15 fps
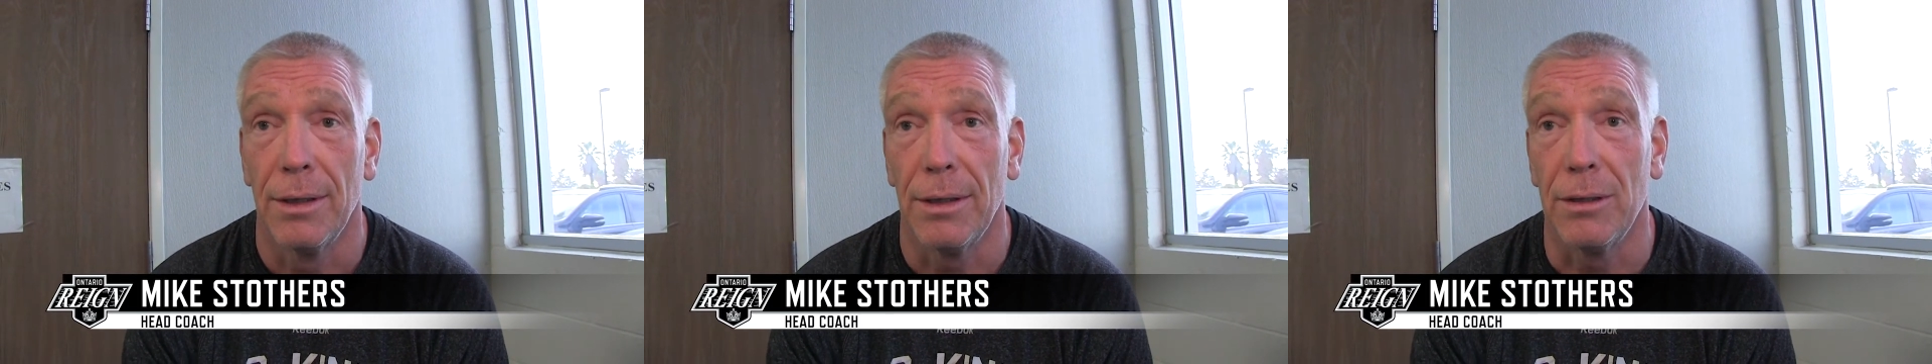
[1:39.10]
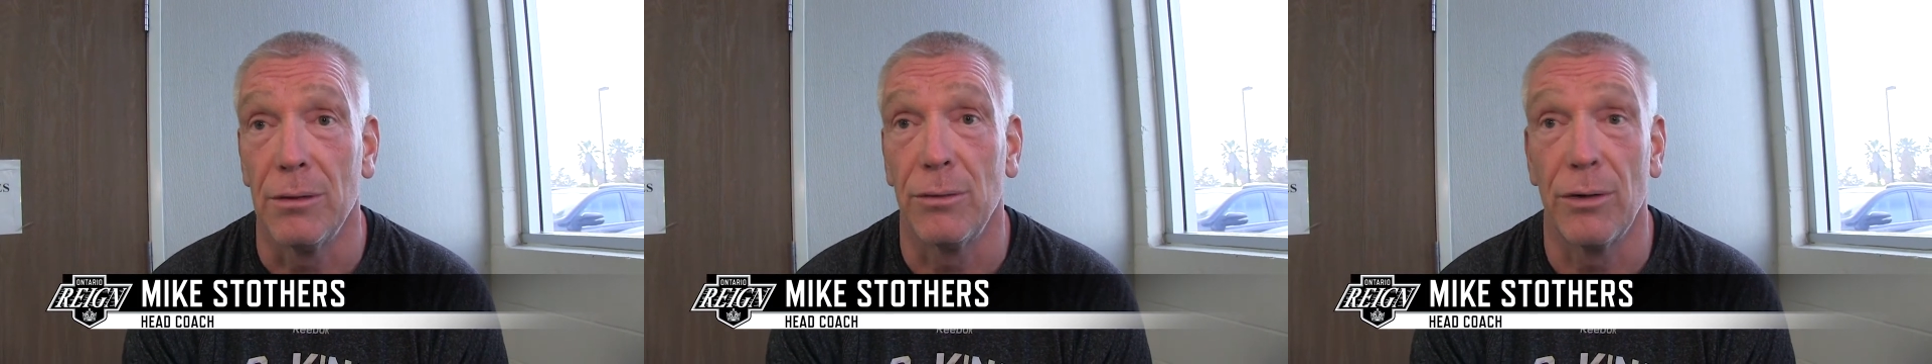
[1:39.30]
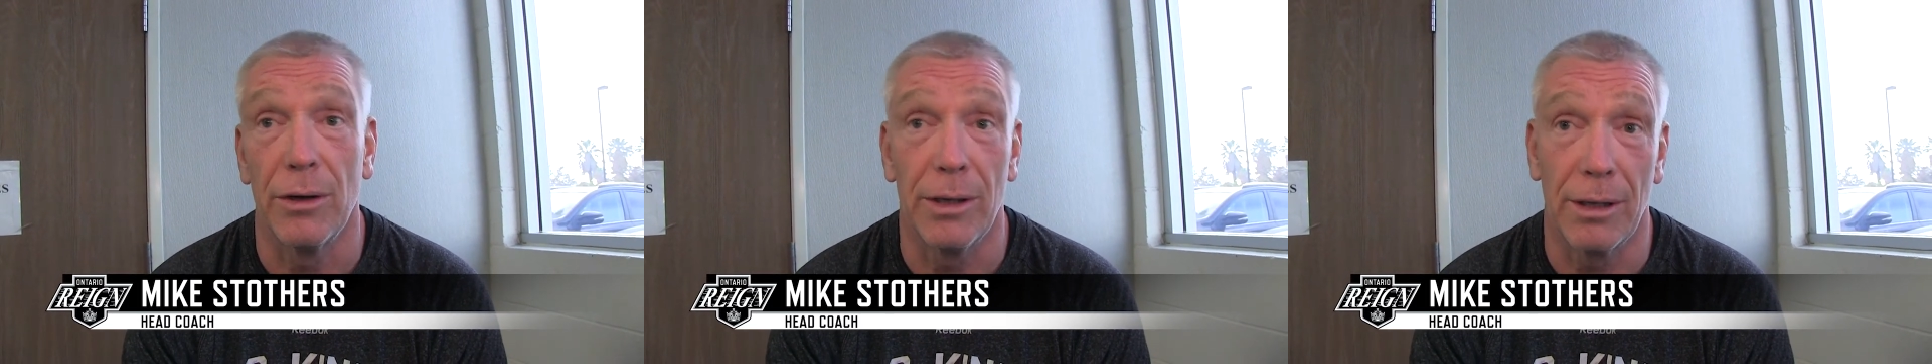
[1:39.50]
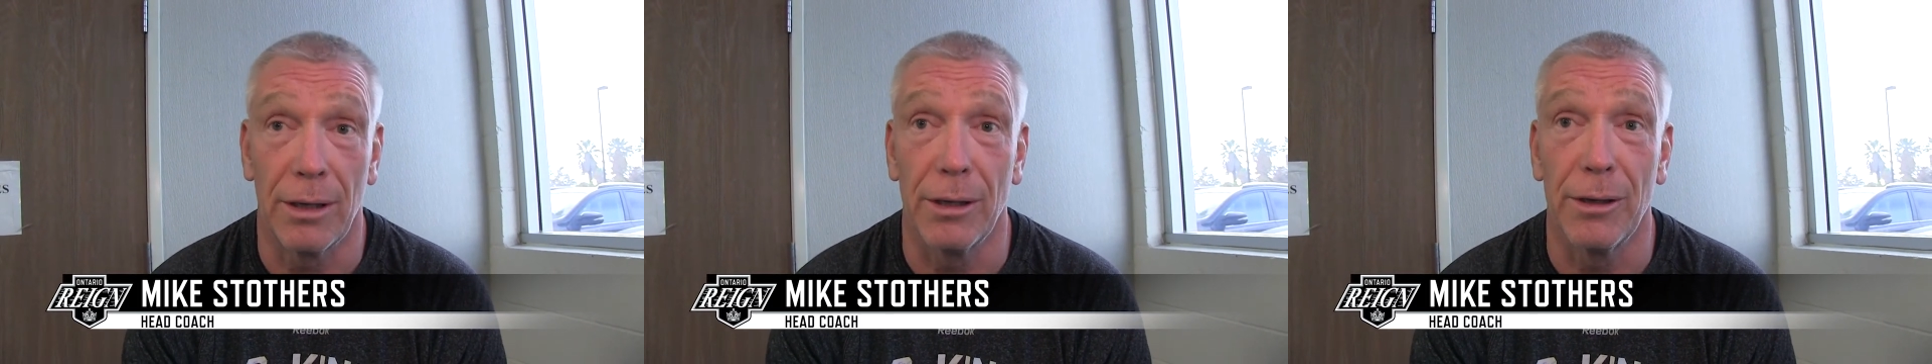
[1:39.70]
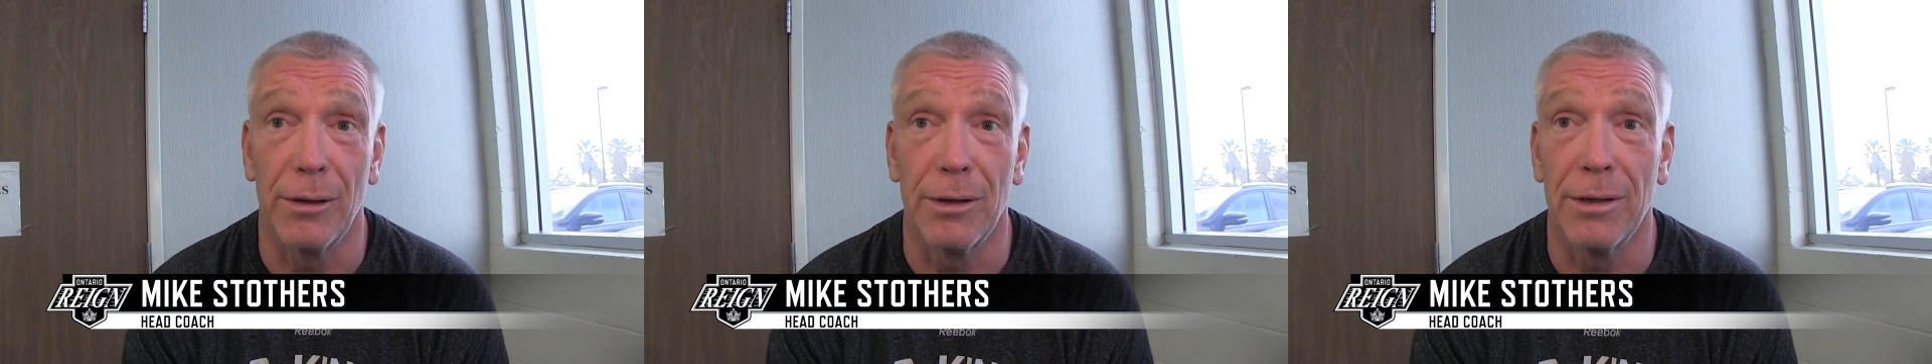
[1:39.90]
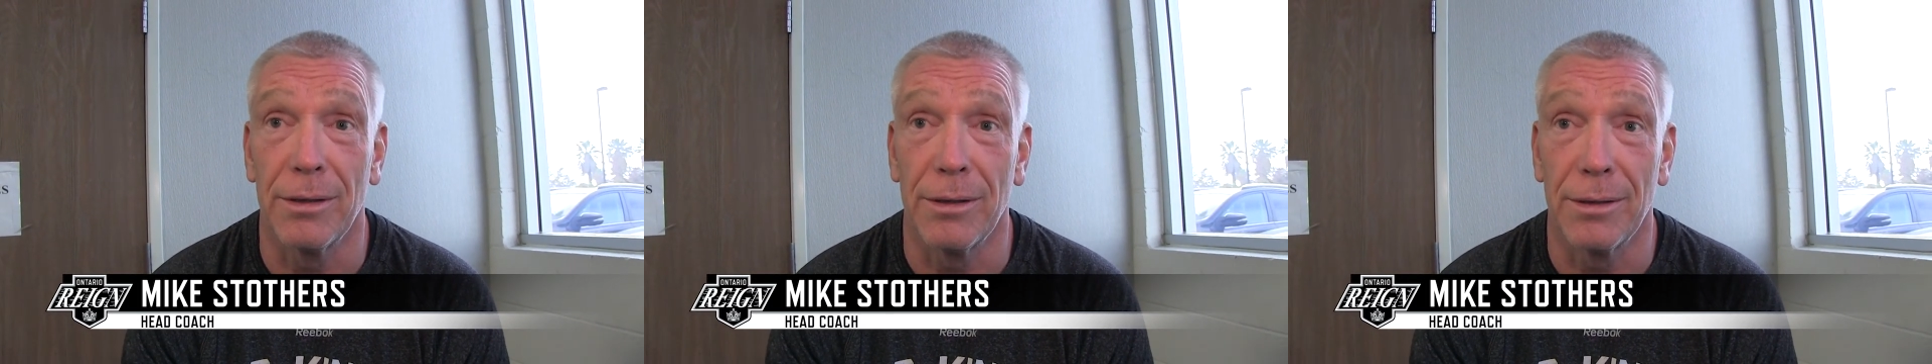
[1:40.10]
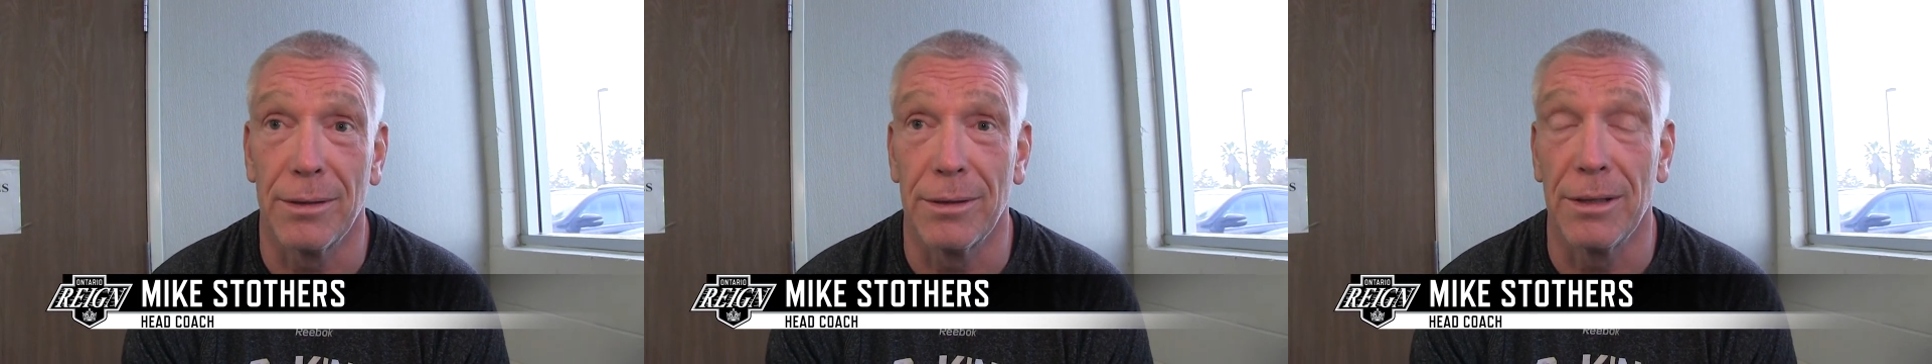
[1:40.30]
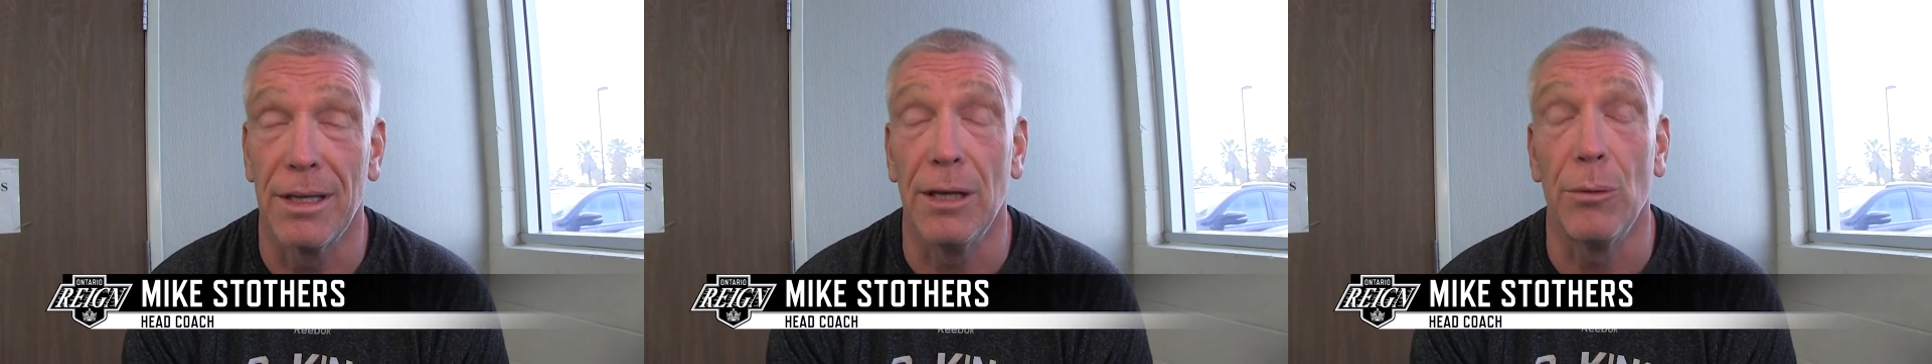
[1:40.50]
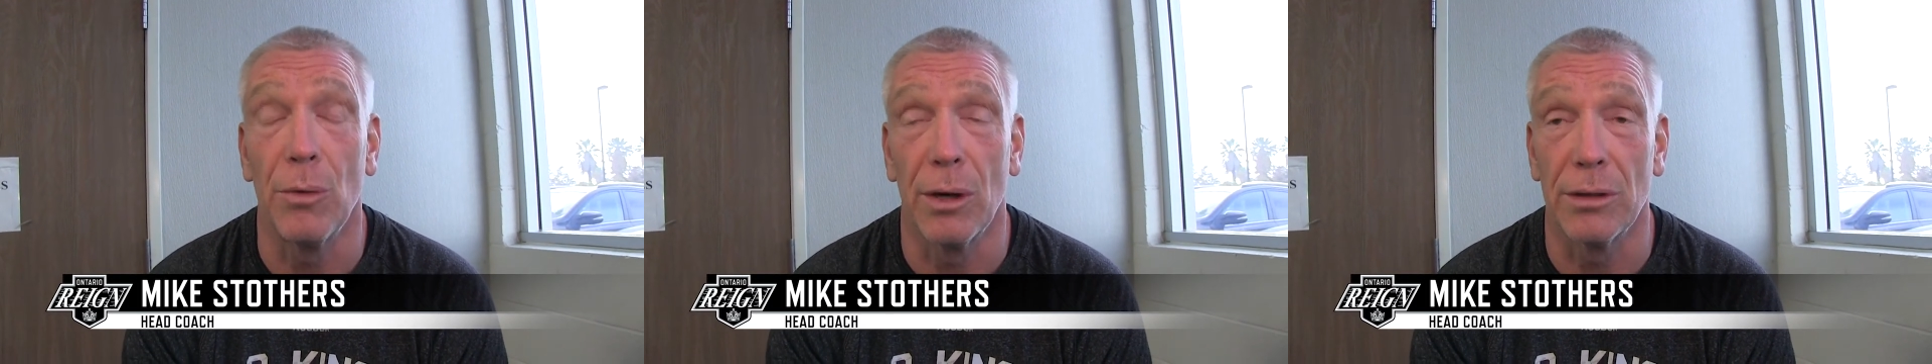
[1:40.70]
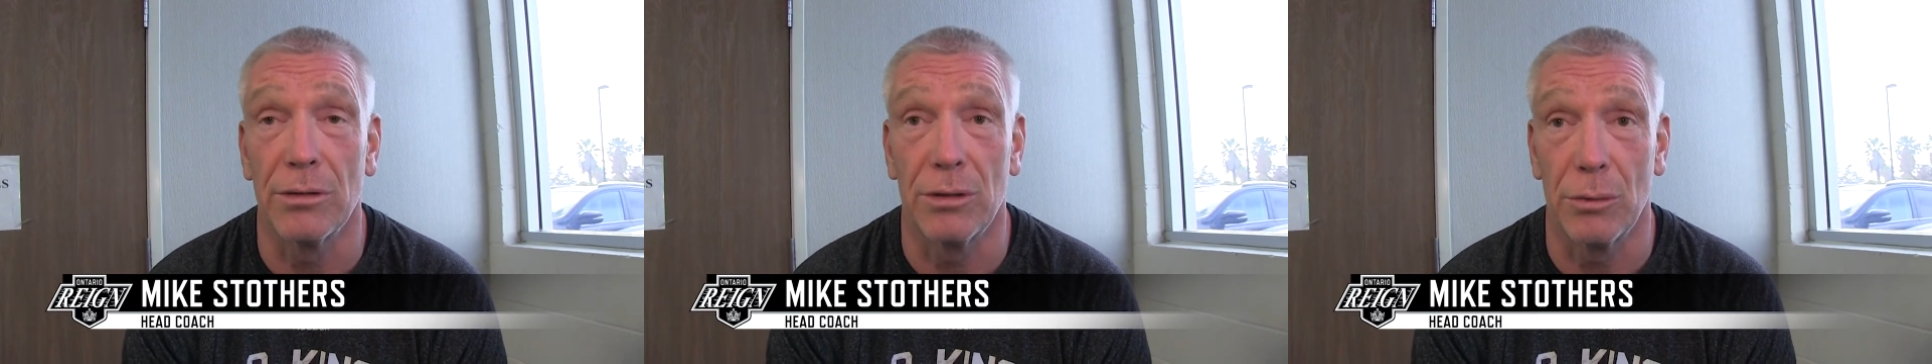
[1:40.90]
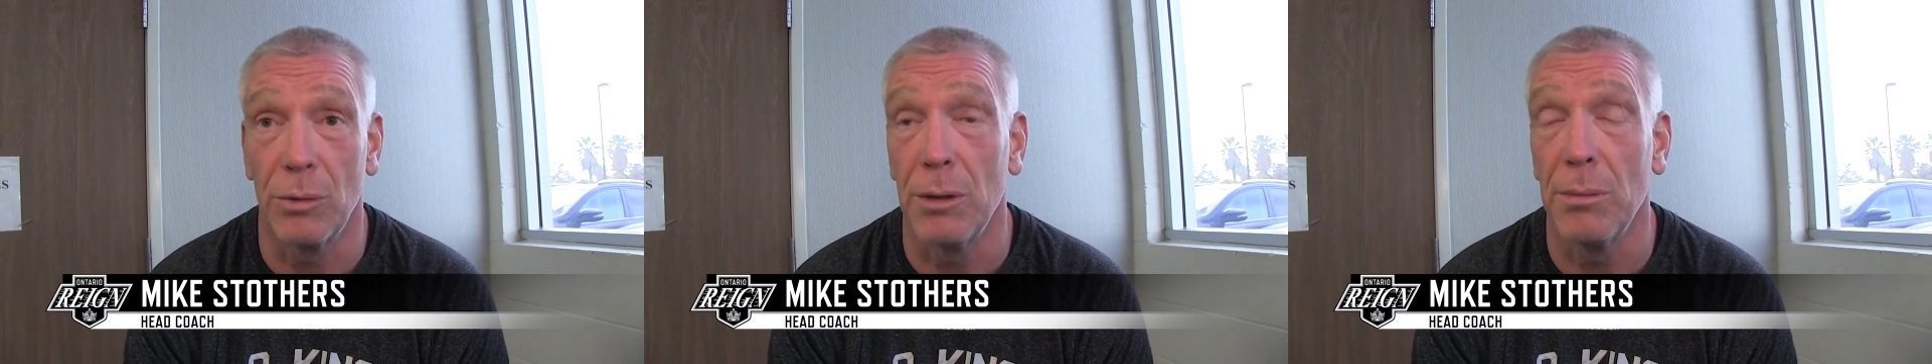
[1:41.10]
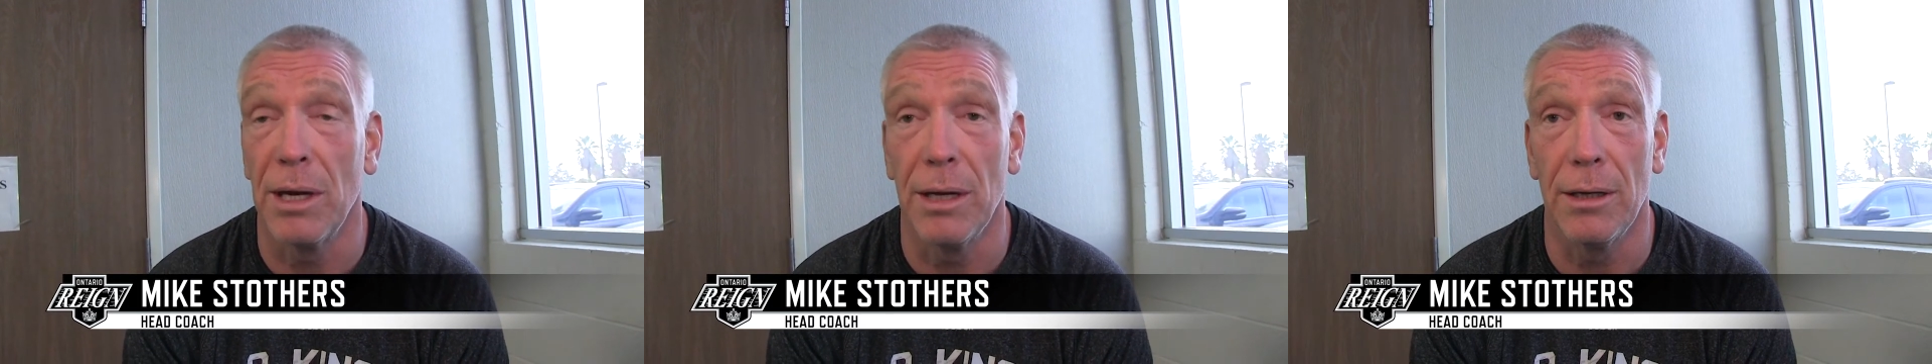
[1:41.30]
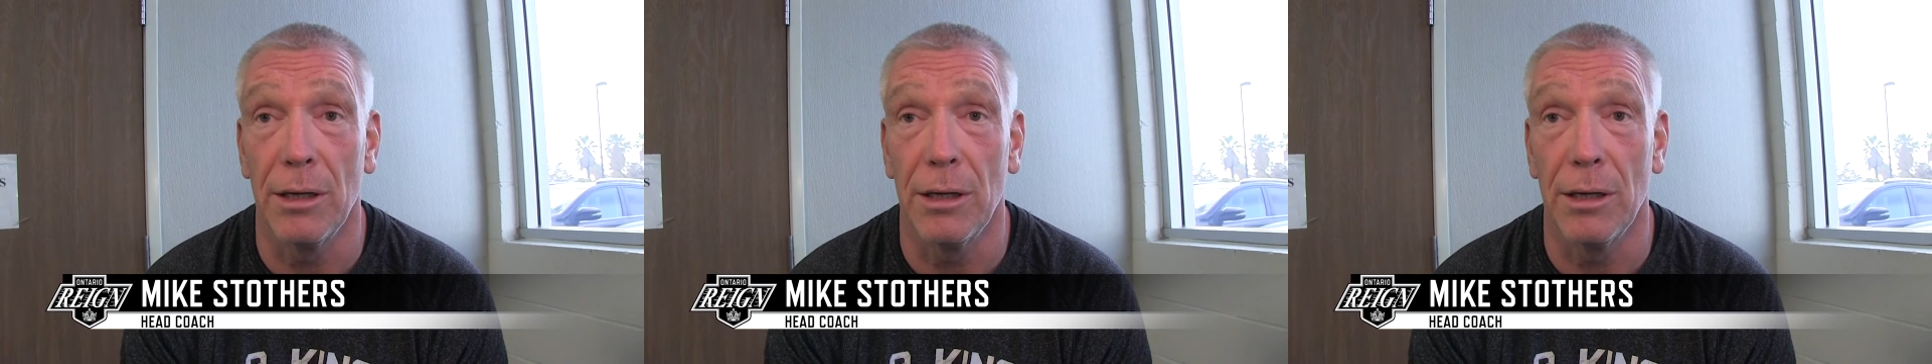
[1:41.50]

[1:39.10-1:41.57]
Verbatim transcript: he's very clear and he wants to remain